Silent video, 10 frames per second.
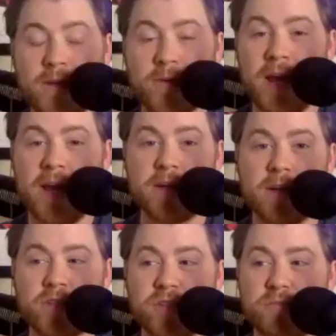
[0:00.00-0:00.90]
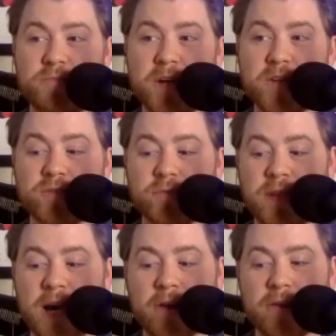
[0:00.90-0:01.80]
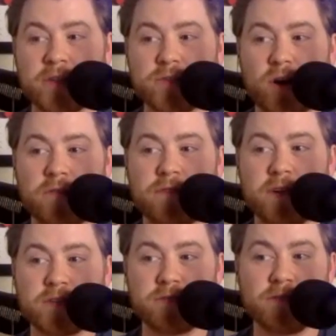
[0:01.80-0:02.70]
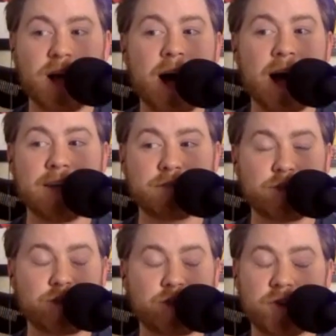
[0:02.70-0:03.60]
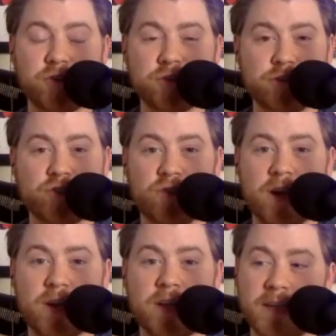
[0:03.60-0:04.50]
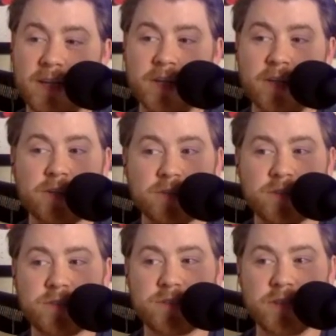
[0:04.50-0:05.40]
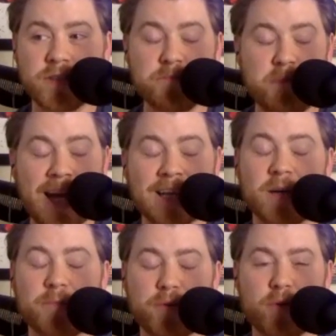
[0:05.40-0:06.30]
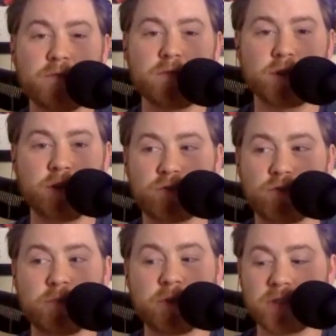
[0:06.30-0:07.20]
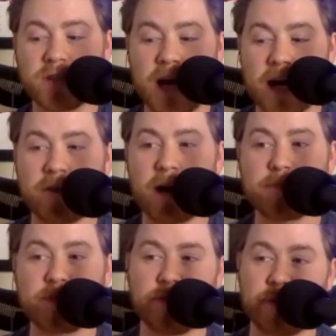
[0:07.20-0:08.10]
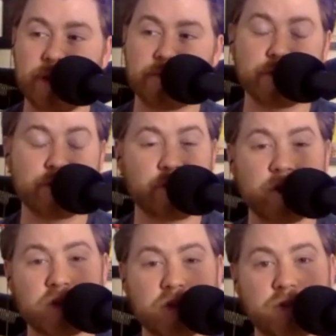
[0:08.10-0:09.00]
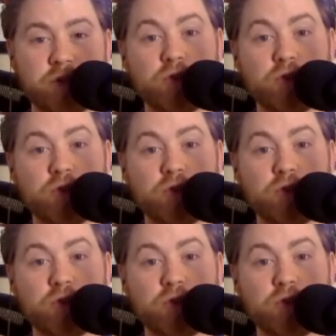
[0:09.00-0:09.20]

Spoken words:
don't hate it, especially with how this offensive line for the Chargers is trending. It's a banged up and rough looking group. There's a lot of opportunity here for the Chargers